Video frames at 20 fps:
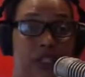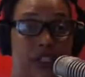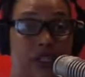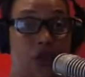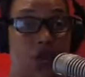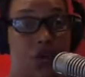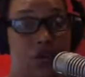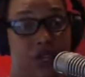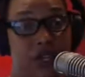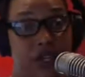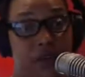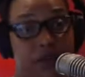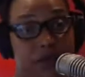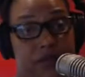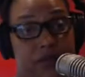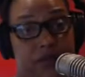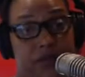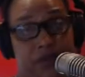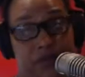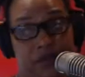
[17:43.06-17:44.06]
It's over.
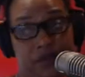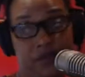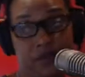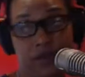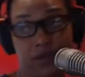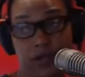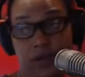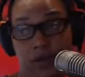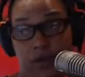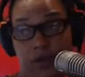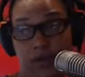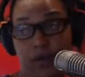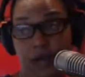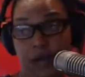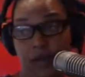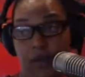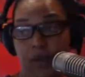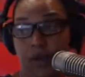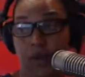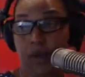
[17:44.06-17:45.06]

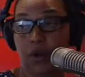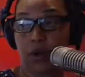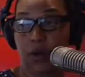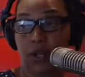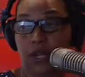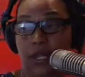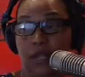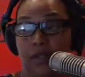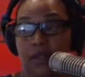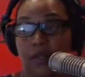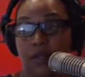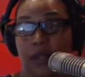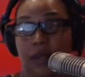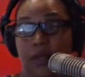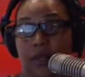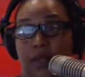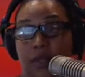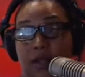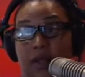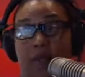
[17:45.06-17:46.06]
Stop the moaning,
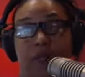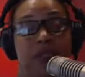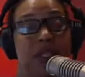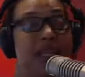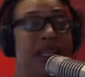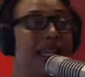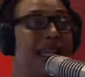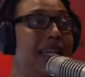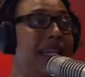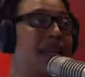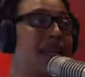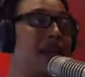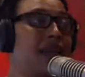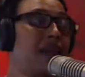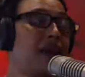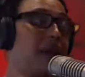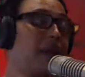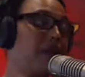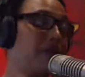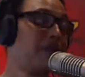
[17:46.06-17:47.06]
stop the complaining,
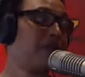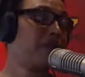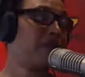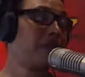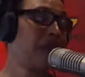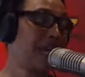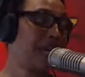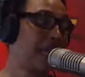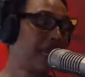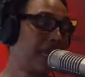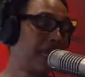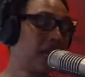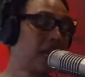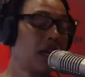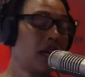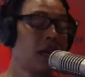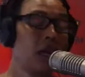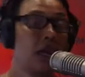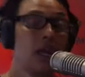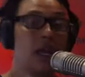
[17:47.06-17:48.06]
stop the fighting,